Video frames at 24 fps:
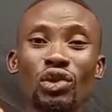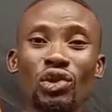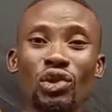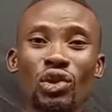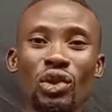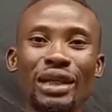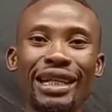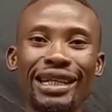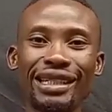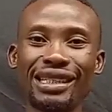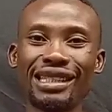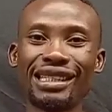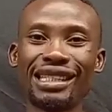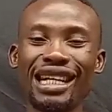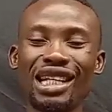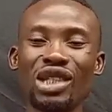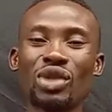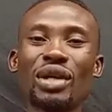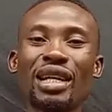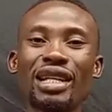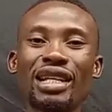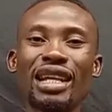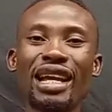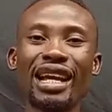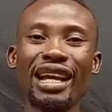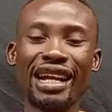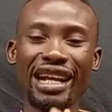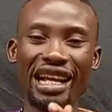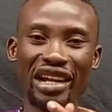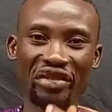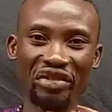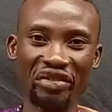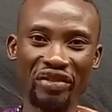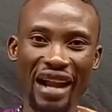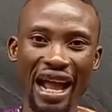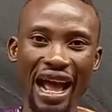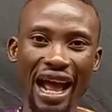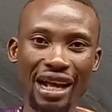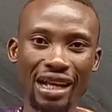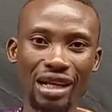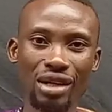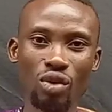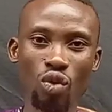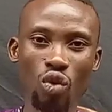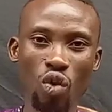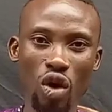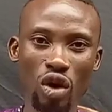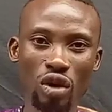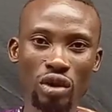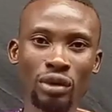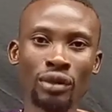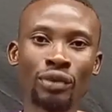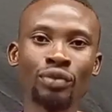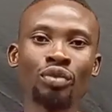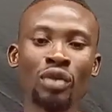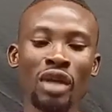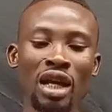know that it's actually a red flag, one.